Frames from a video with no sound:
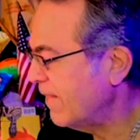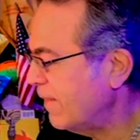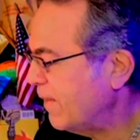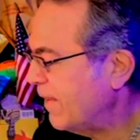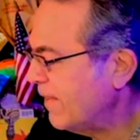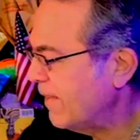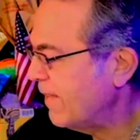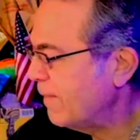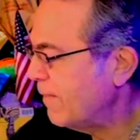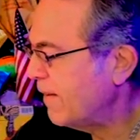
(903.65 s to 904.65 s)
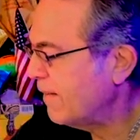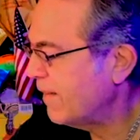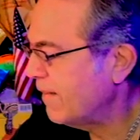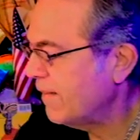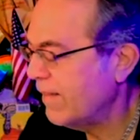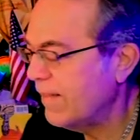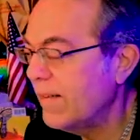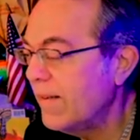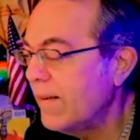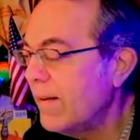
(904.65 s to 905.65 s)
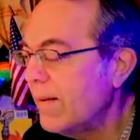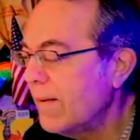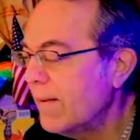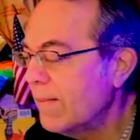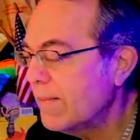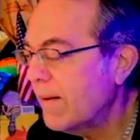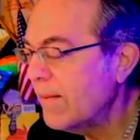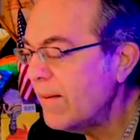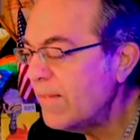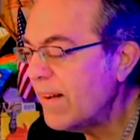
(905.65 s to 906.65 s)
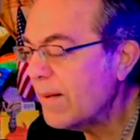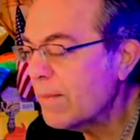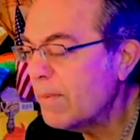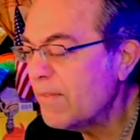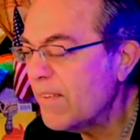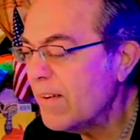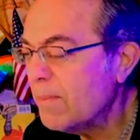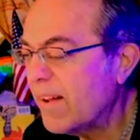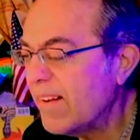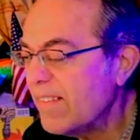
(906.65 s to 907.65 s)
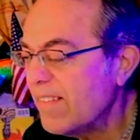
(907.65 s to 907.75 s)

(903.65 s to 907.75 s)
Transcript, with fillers: the bells of St. Mary. My wife and I were befriended by